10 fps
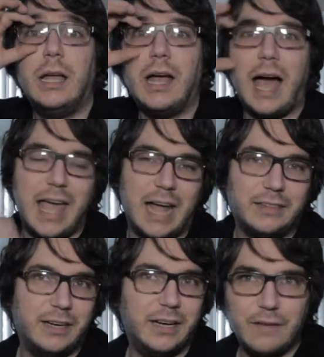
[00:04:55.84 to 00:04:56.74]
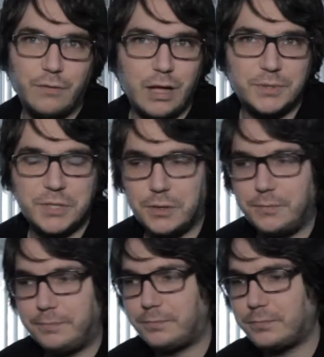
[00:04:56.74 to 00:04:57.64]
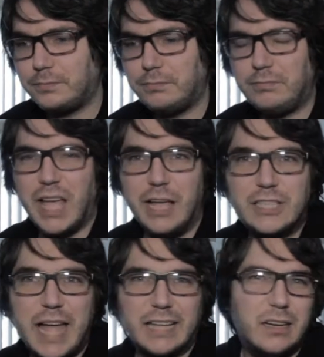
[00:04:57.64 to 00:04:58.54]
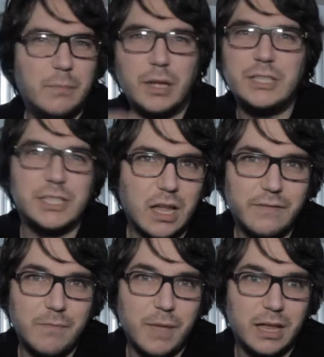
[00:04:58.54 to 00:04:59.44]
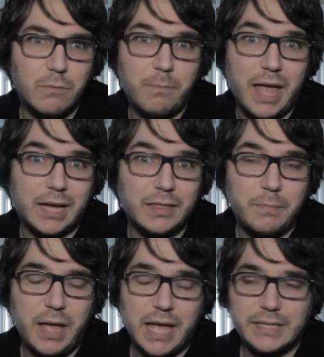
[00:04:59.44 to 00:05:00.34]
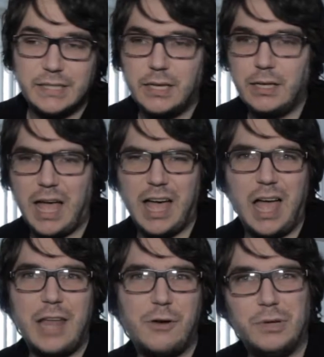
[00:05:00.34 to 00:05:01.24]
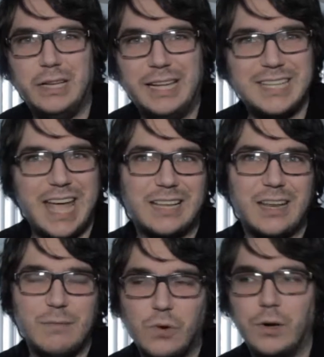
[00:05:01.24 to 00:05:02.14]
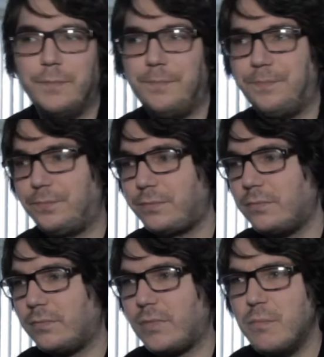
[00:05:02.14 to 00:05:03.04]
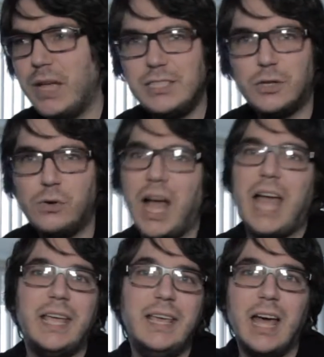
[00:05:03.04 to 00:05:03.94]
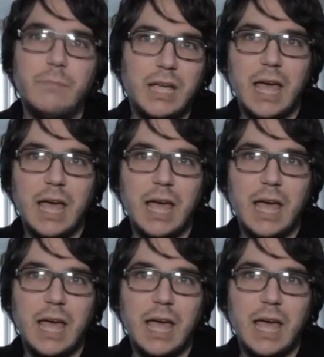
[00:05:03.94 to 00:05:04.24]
I acted in every episode. I used to act in a bunch of stuff I made back in the past. I don't really like to act anymore. But he's a cool guy. He helped me